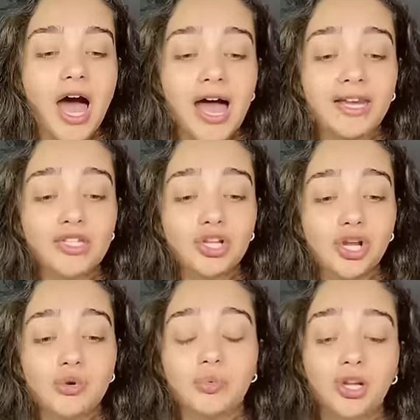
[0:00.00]
I need to
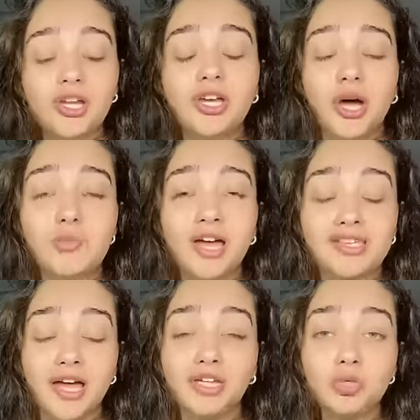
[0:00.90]
look really good because
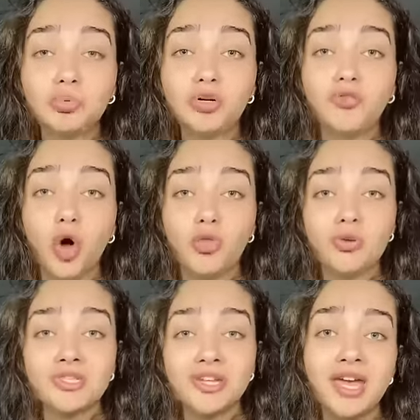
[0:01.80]
I need to prove all
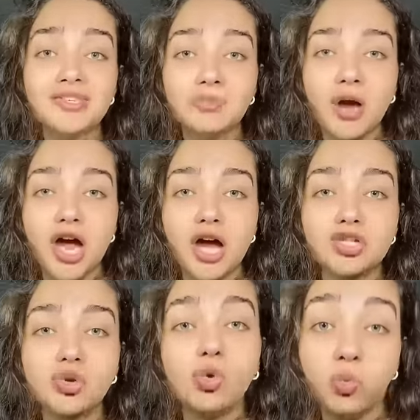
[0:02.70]
those snakes in my high
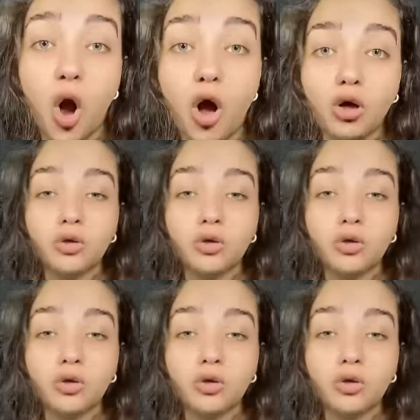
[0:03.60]
school wrong.